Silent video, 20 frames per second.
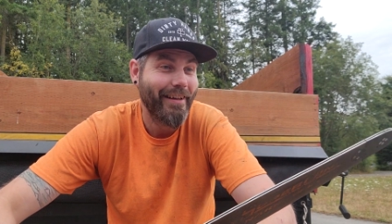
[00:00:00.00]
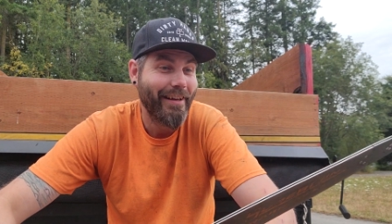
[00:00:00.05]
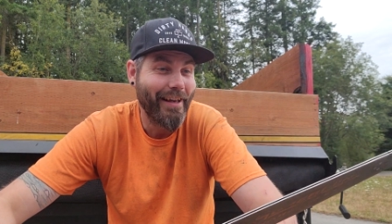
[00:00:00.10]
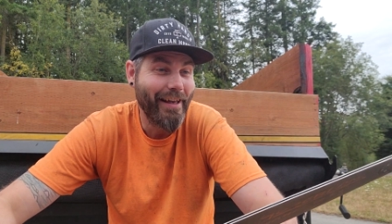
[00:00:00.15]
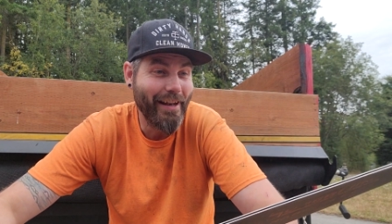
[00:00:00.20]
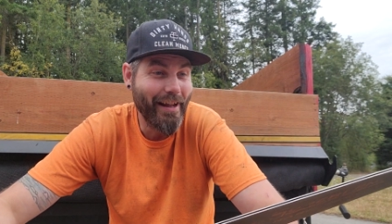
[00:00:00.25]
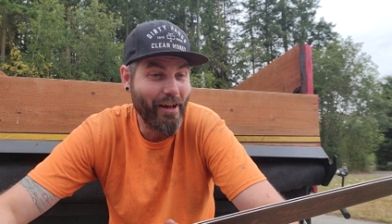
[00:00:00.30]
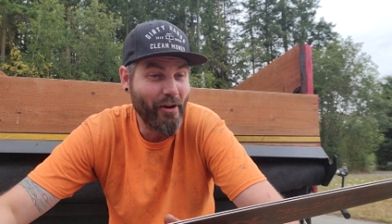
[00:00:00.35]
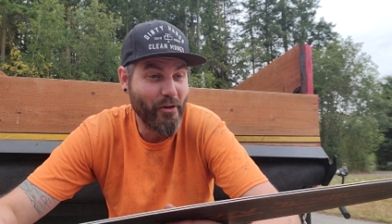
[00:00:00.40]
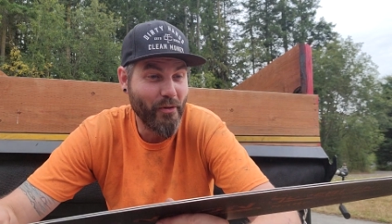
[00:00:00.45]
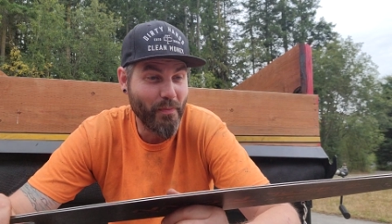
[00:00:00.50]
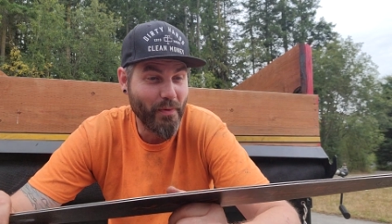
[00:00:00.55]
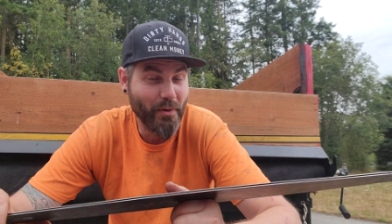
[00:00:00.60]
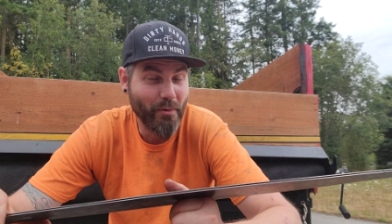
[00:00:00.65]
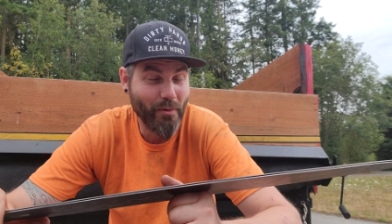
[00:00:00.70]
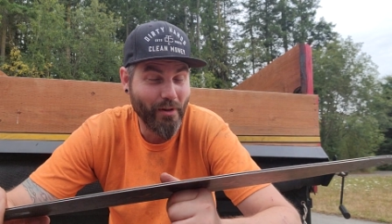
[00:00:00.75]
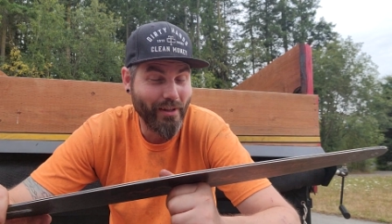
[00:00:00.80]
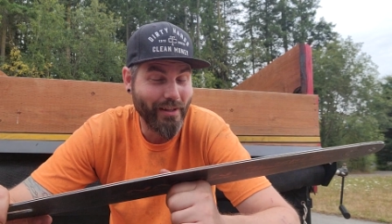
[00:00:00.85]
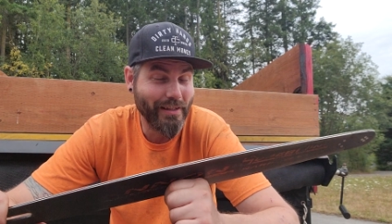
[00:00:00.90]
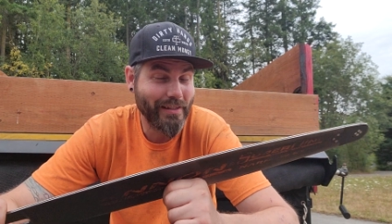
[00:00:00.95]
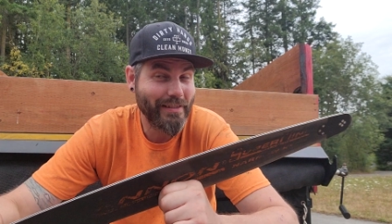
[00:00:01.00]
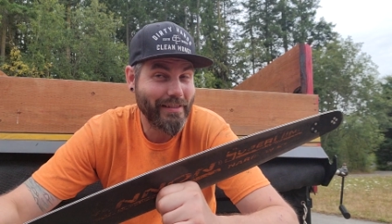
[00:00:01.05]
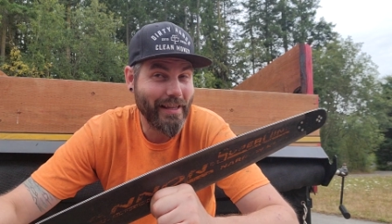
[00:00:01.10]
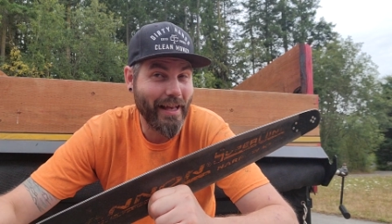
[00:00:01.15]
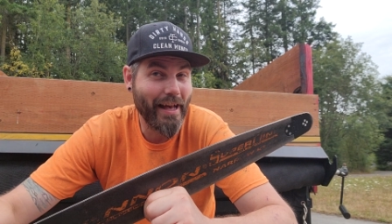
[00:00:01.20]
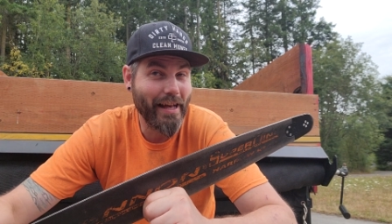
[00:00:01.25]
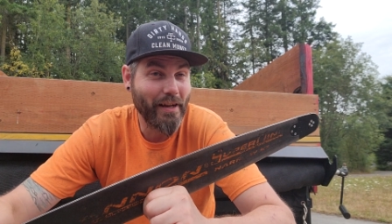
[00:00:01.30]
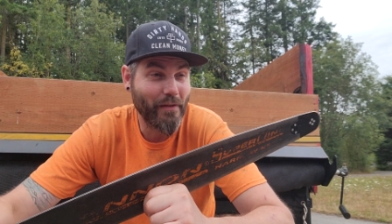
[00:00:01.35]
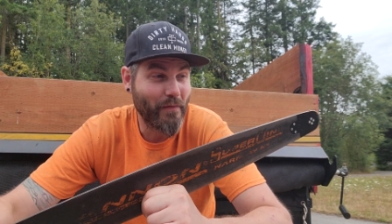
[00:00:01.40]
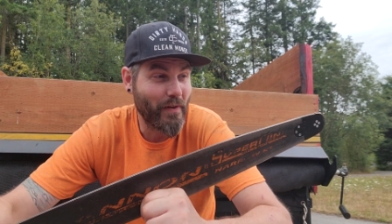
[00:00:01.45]
And I would be really
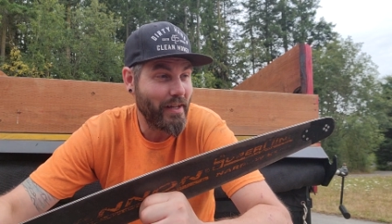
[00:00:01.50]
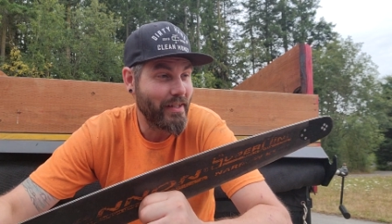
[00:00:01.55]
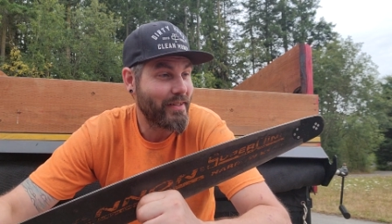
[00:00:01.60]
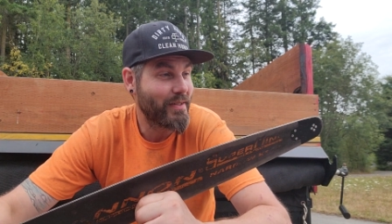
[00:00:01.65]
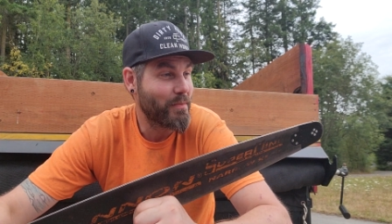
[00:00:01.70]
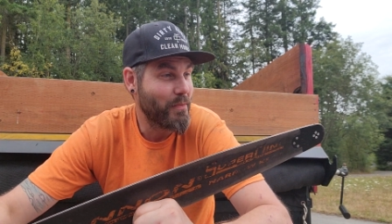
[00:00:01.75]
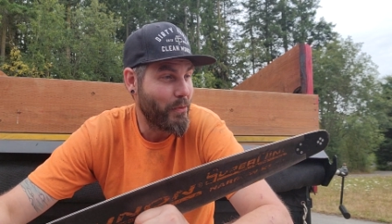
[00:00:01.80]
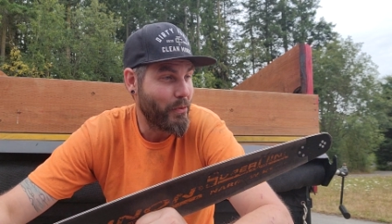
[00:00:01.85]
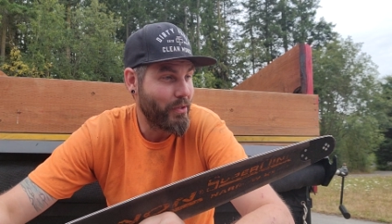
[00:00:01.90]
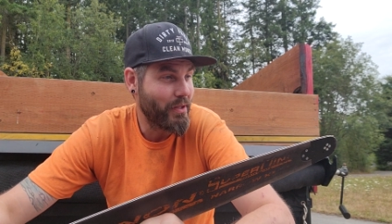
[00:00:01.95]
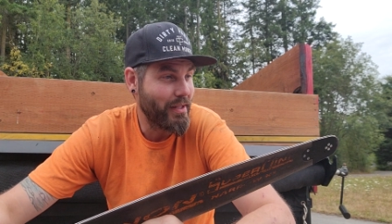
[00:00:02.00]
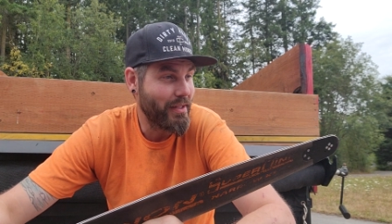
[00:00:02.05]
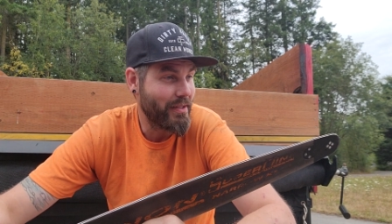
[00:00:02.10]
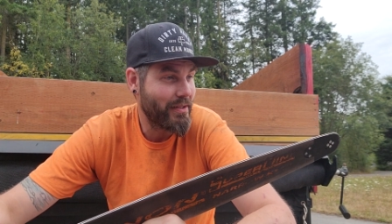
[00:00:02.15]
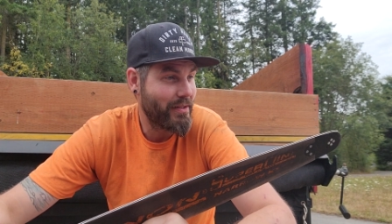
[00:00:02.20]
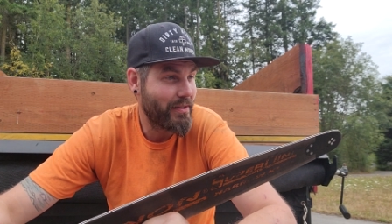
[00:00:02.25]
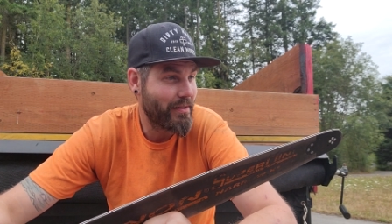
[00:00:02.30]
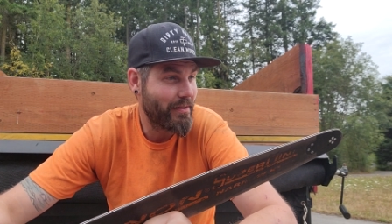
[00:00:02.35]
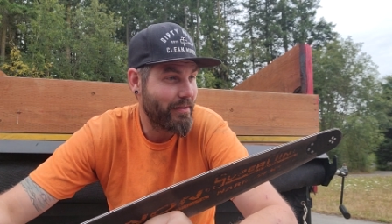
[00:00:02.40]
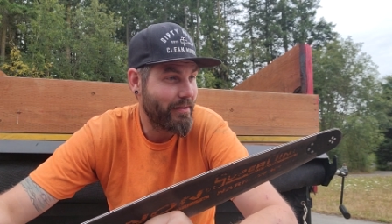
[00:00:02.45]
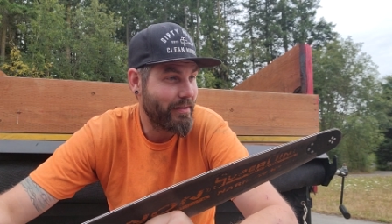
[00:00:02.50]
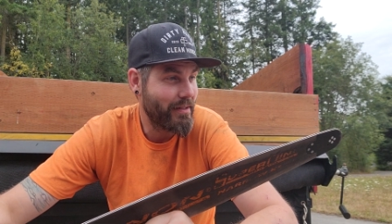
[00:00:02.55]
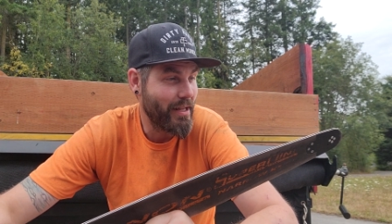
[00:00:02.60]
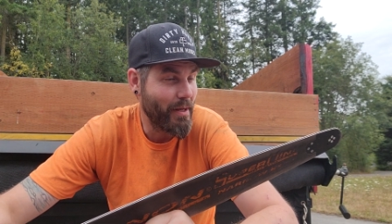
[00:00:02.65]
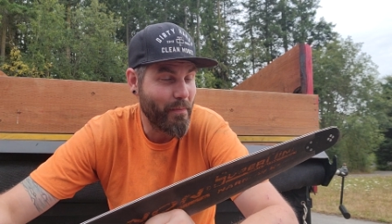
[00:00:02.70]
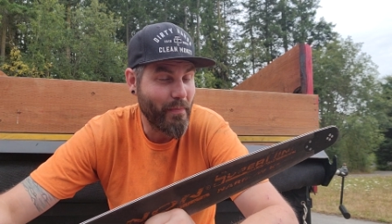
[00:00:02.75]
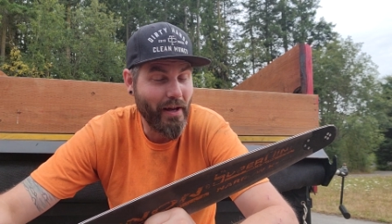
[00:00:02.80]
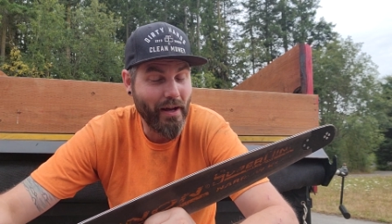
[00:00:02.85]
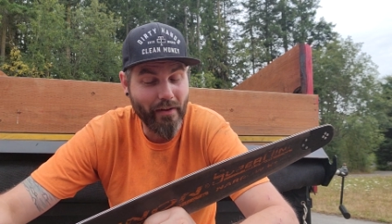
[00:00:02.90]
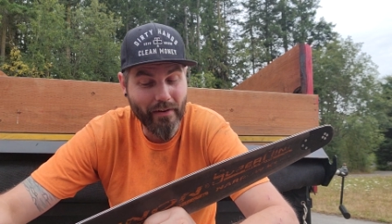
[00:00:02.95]
sad if I smoke this
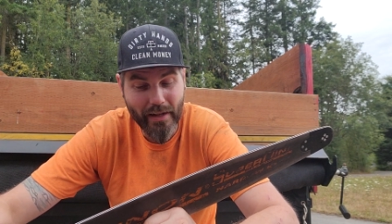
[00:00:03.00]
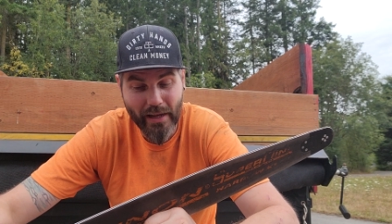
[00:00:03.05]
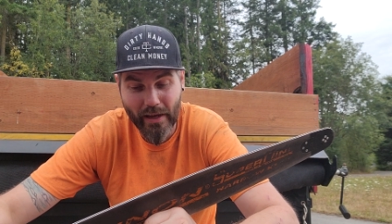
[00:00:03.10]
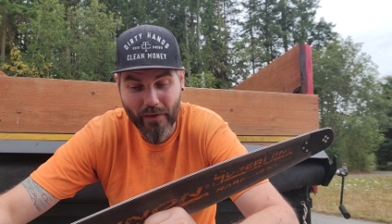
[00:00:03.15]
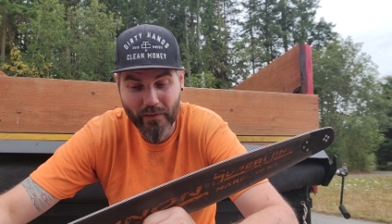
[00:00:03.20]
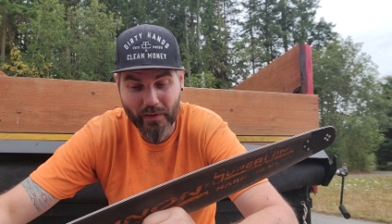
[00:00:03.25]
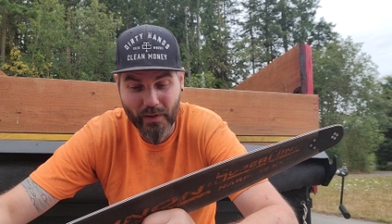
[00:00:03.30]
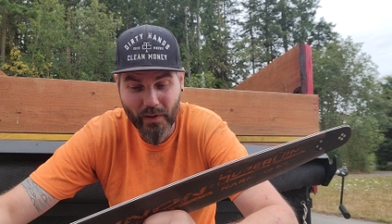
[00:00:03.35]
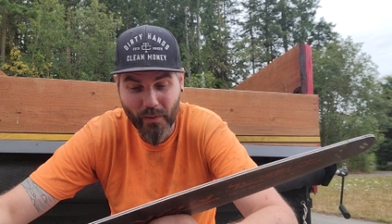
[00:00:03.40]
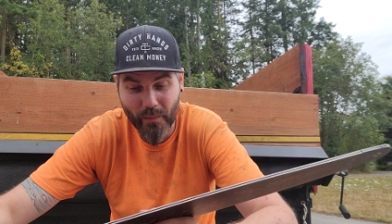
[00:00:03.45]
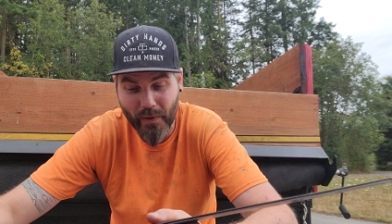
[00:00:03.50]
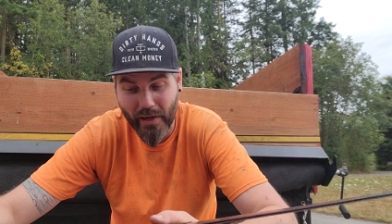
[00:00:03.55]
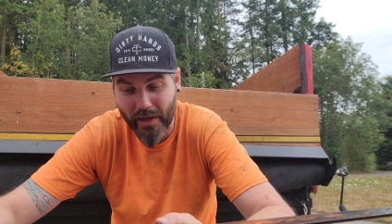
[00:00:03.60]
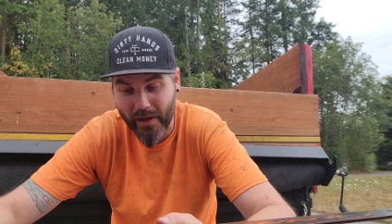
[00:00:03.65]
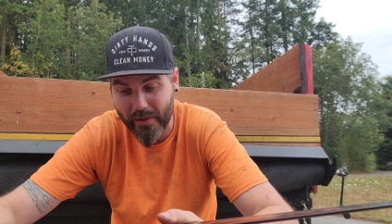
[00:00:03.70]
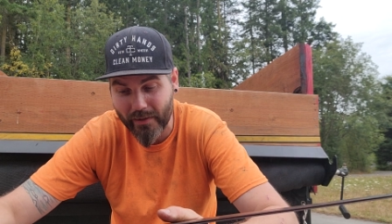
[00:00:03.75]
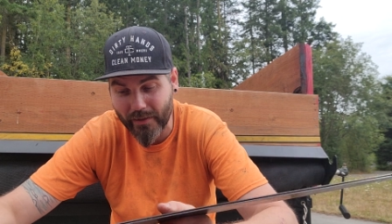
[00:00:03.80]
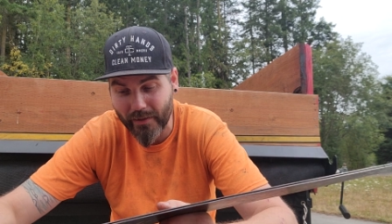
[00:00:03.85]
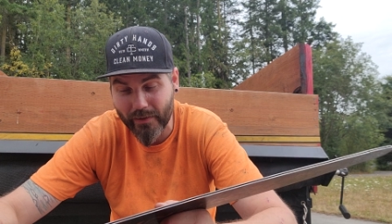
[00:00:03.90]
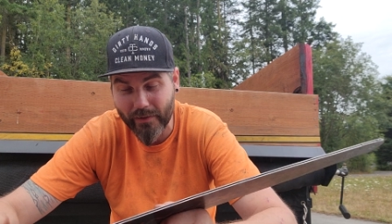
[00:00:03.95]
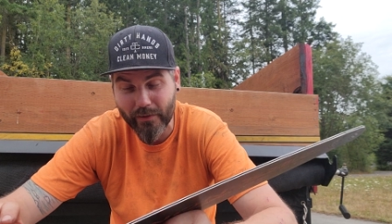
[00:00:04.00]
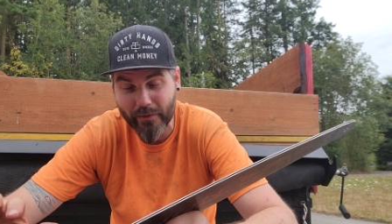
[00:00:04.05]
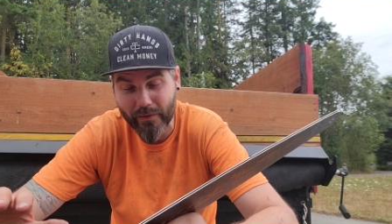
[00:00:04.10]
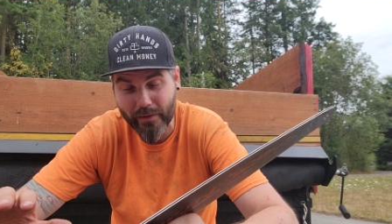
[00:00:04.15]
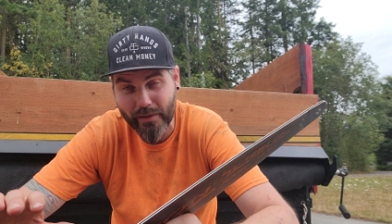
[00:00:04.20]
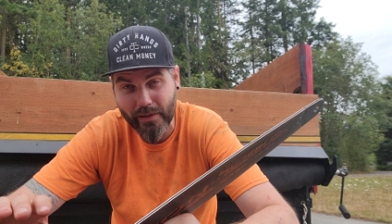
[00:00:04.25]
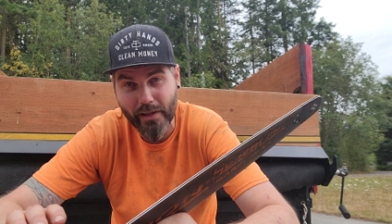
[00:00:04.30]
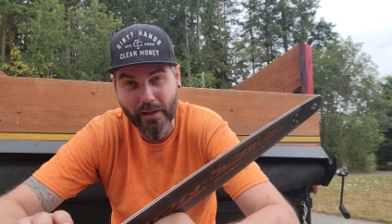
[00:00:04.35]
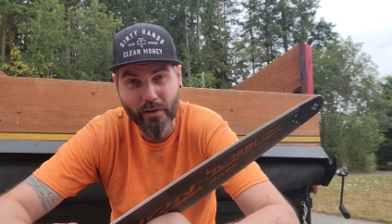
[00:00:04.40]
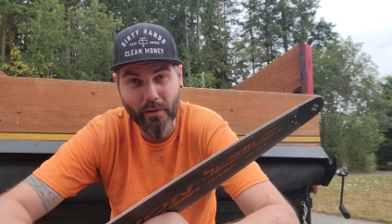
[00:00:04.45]
tip out and have to go back to
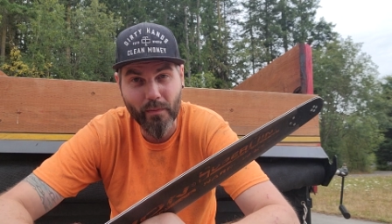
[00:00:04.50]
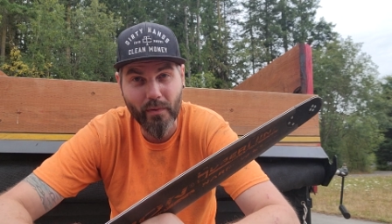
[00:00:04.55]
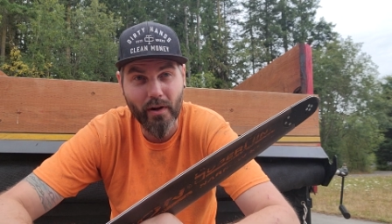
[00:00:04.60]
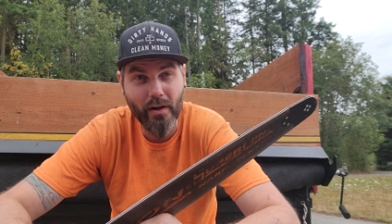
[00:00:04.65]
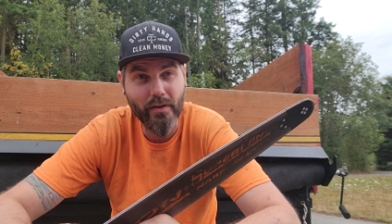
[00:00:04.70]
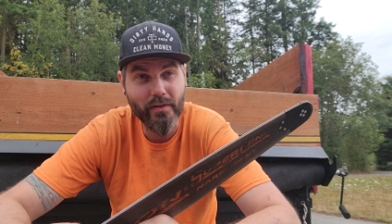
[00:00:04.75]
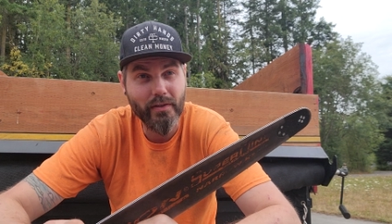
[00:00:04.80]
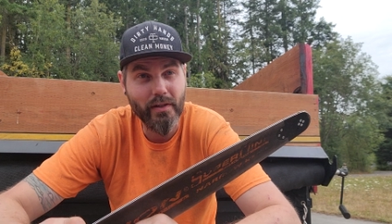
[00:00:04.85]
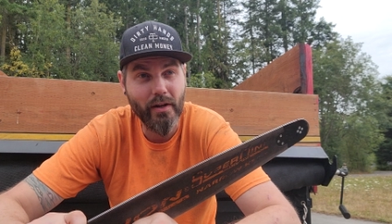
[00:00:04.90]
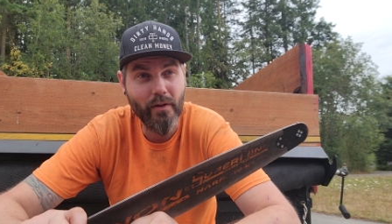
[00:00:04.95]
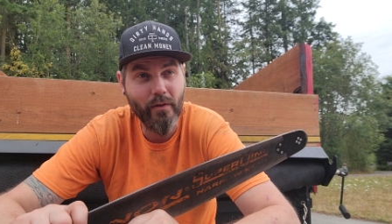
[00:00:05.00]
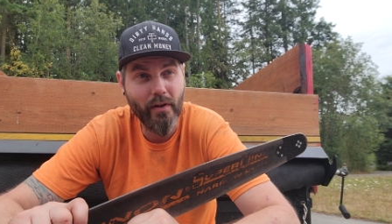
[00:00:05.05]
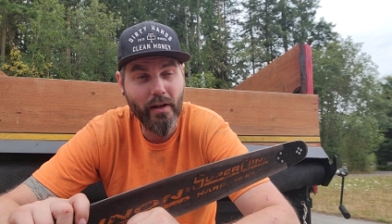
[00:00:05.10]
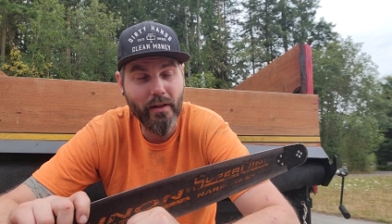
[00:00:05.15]
the other bars I